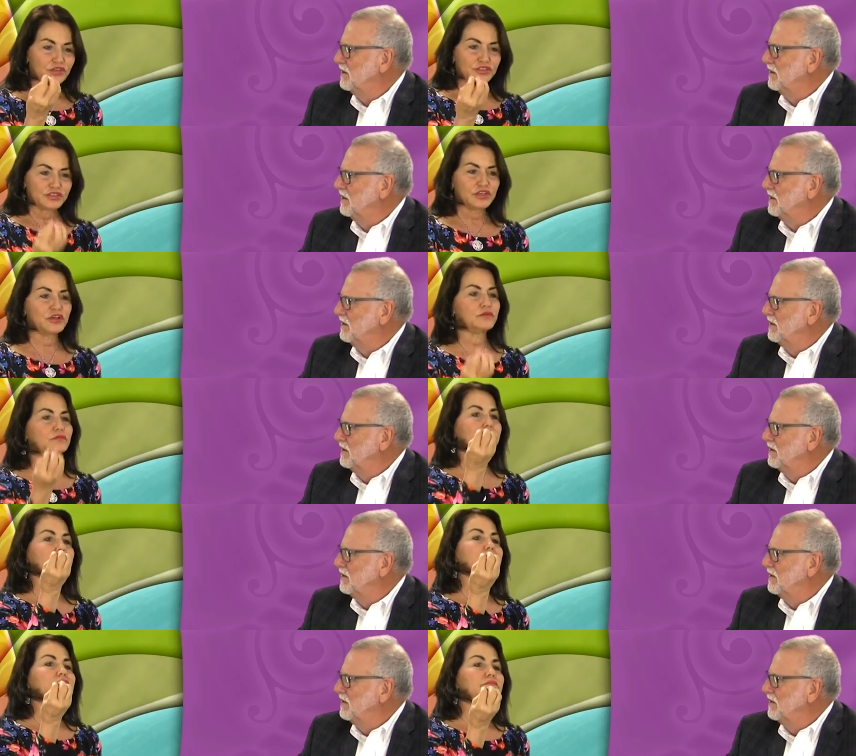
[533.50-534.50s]
Speaker 1: So,
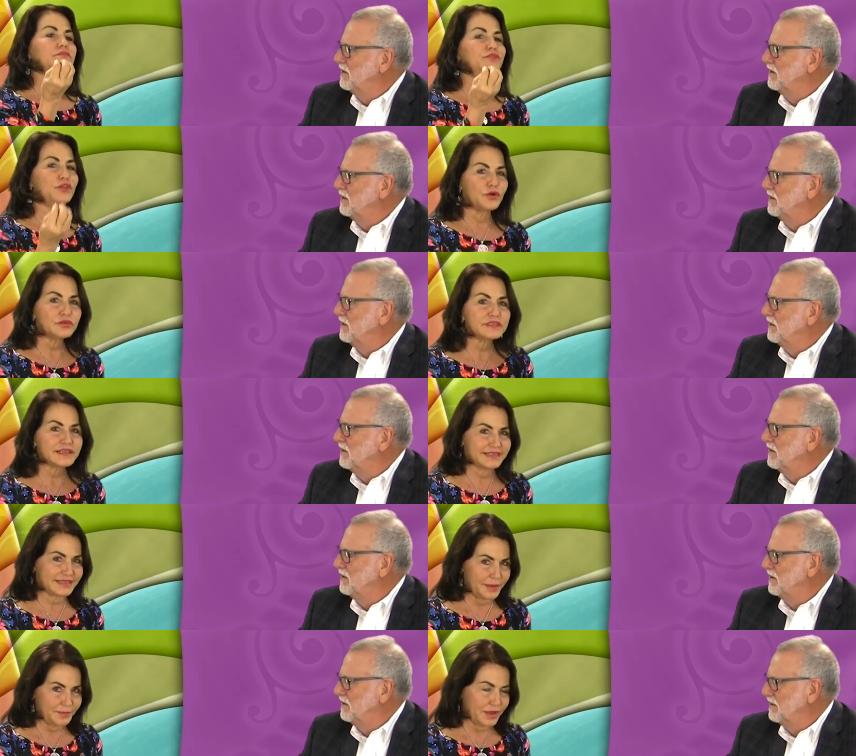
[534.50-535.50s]
those
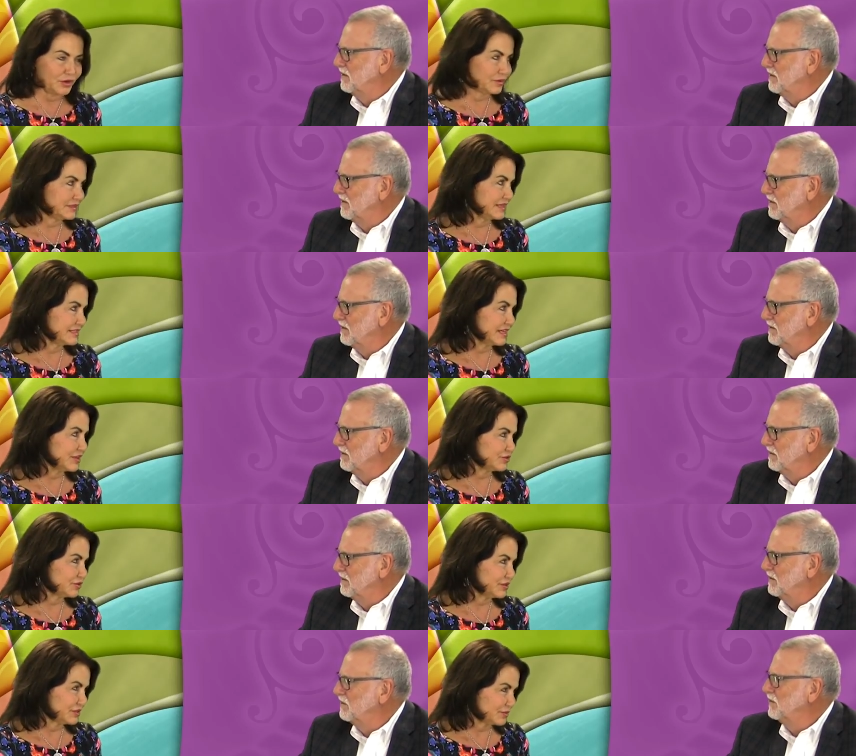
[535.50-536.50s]
things get better with
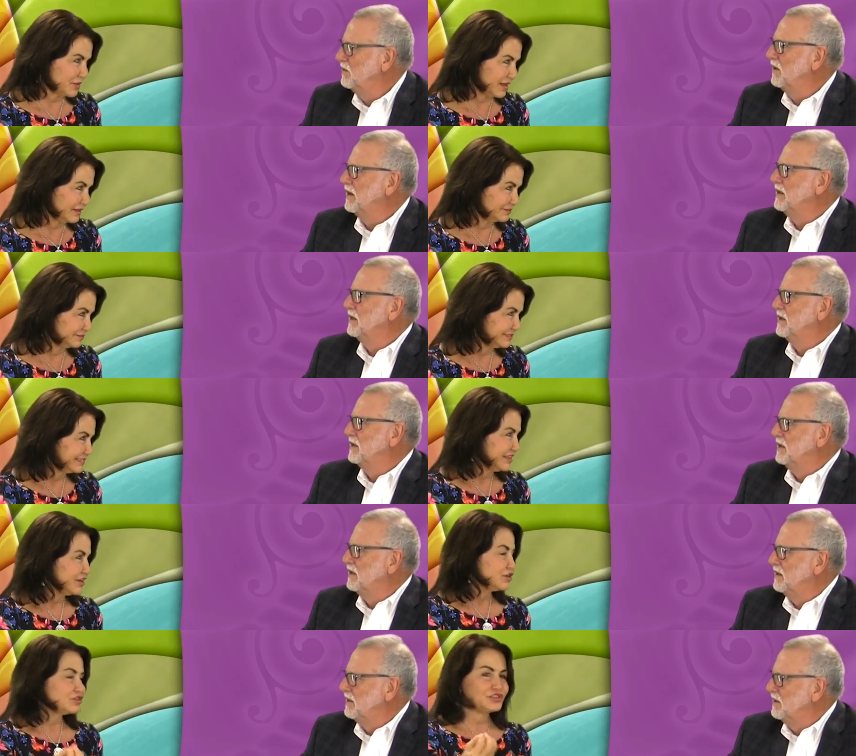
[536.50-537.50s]
testosterone as well. Right.
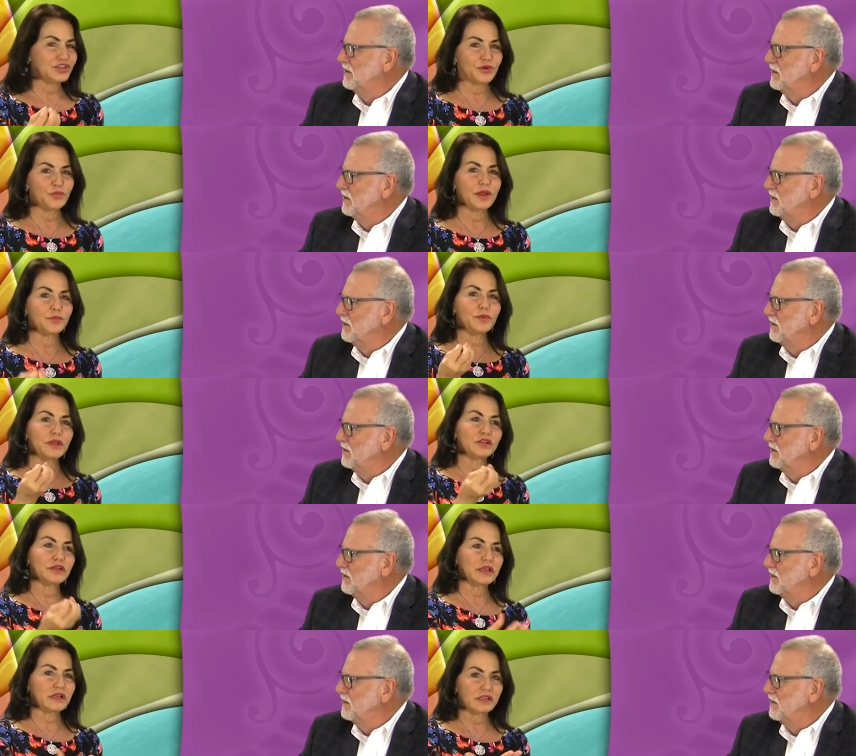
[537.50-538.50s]
So, when we
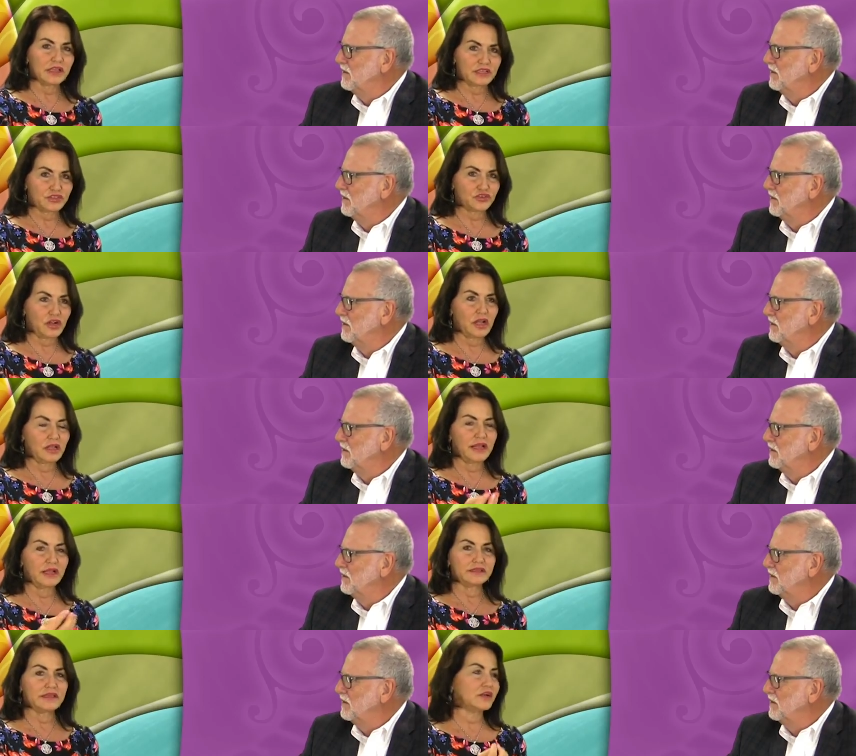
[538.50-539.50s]
look at cholesterol,
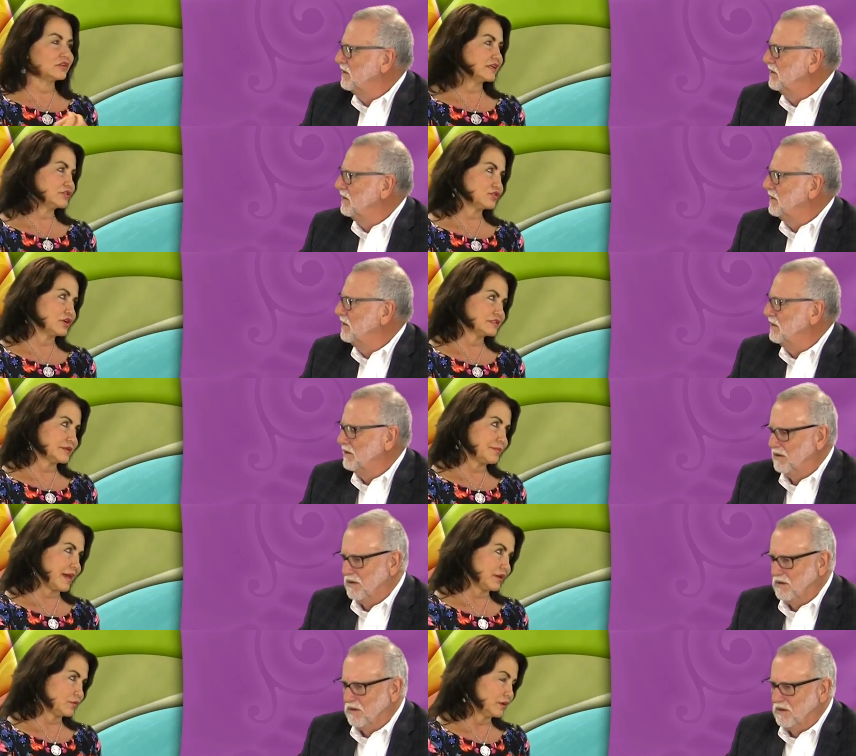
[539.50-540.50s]
LDL cholesterol is the
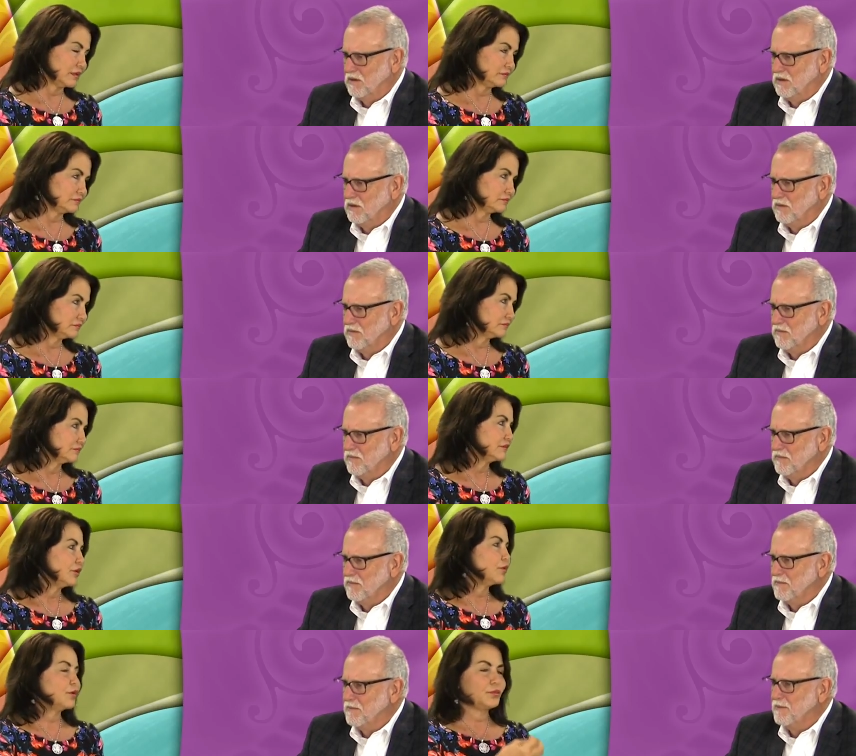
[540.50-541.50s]
bad one.
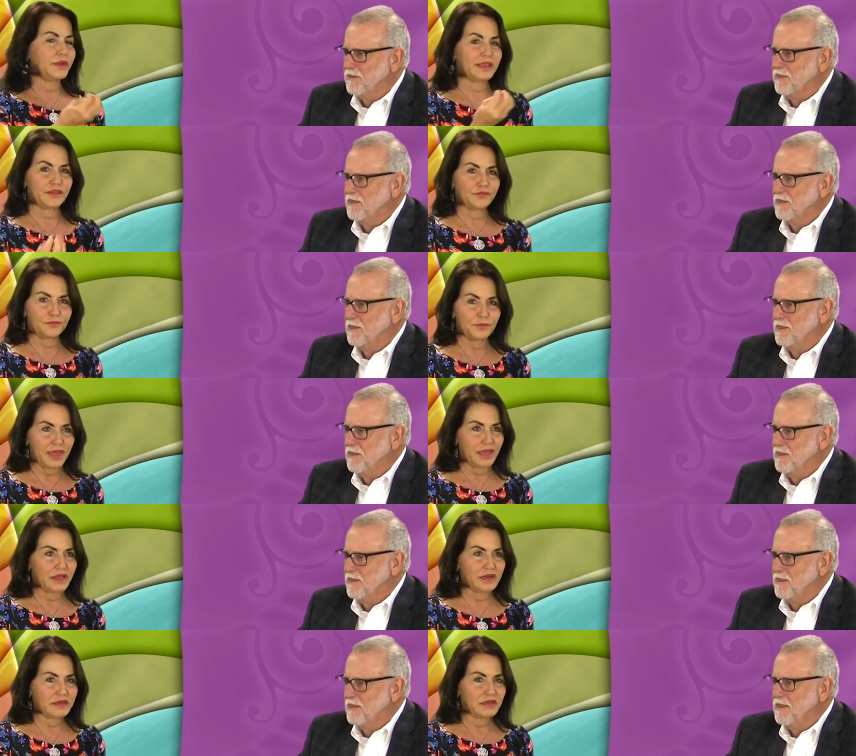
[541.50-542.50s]
When we give
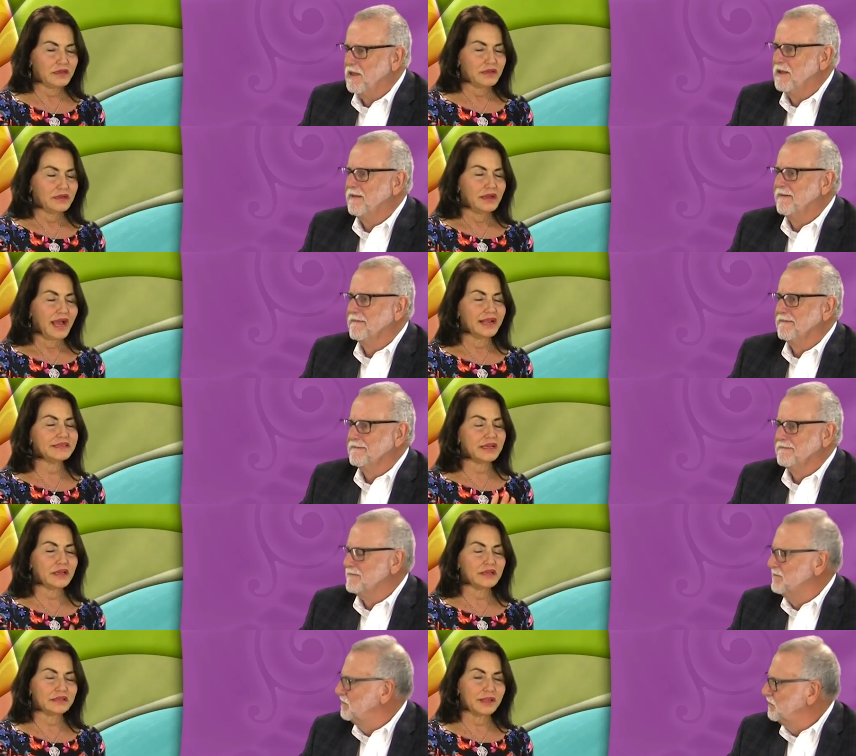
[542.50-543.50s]
men I
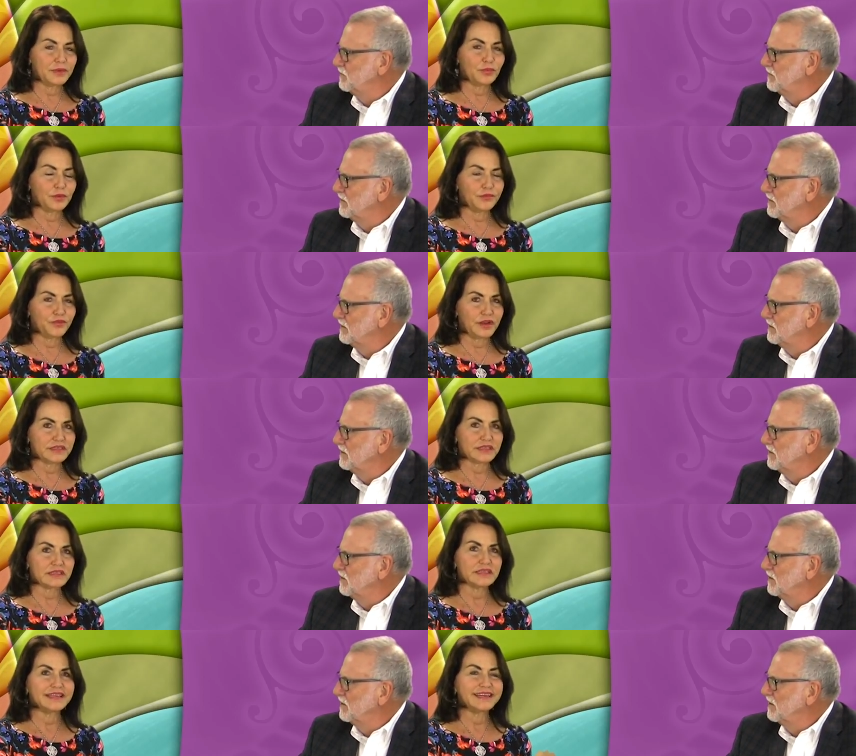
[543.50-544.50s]
let me rephrase this.